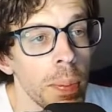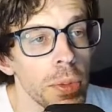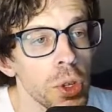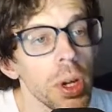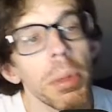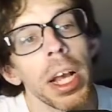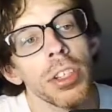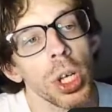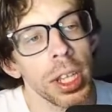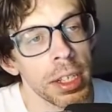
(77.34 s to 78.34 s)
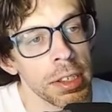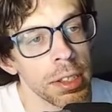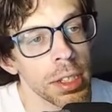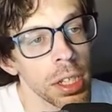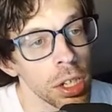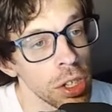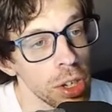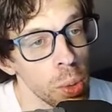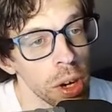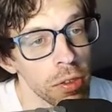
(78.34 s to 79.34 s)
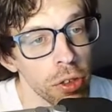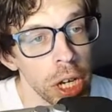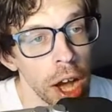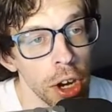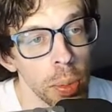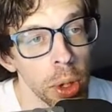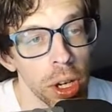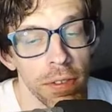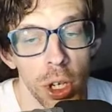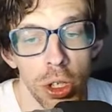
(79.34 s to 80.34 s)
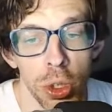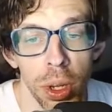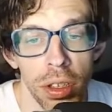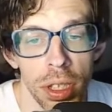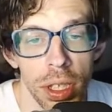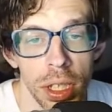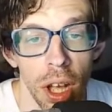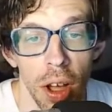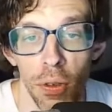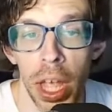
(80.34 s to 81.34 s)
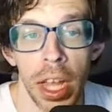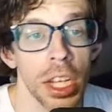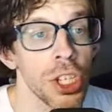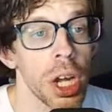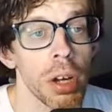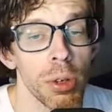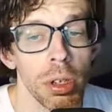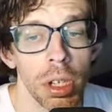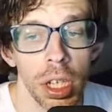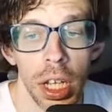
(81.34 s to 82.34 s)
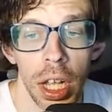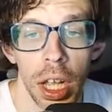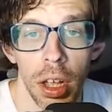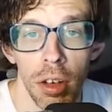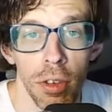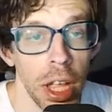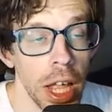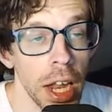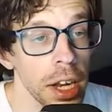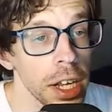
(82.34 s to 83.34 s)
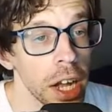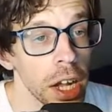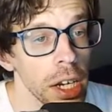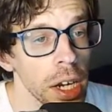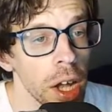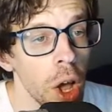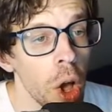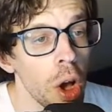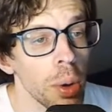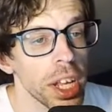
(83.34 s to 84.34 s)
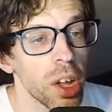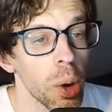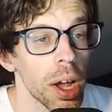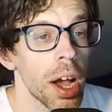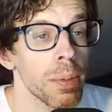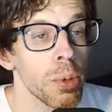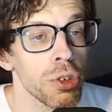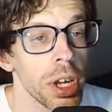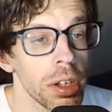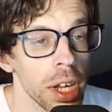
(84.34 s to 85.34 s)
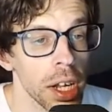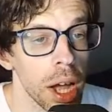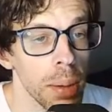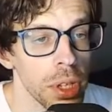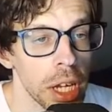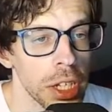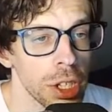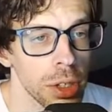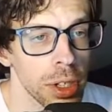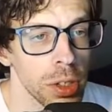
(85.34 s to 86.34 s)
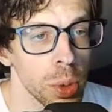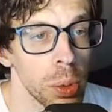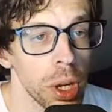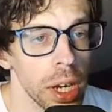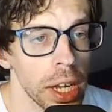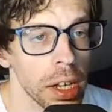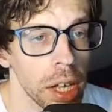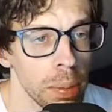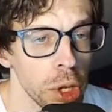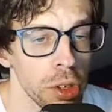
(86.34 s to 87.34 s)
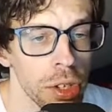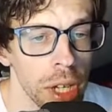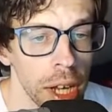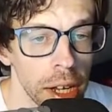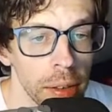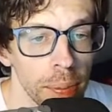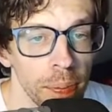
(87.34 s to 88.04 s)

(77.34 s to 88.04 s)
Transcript: So let me ask you this. Do you want a free audiobook of your choice, of any genre, in any kind? Well, then go to audibletrial.com/Larry21 and claim yours today.